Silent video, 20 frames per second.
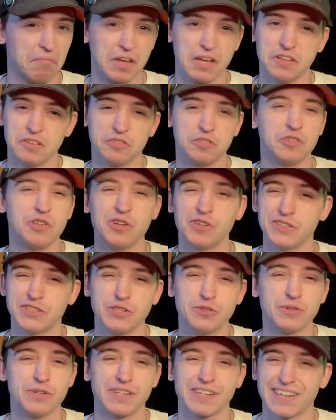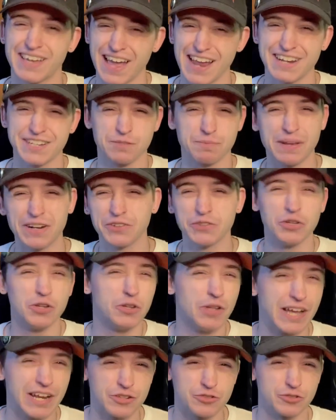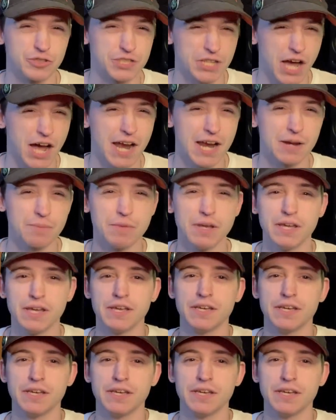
you to kind of spend a little extra time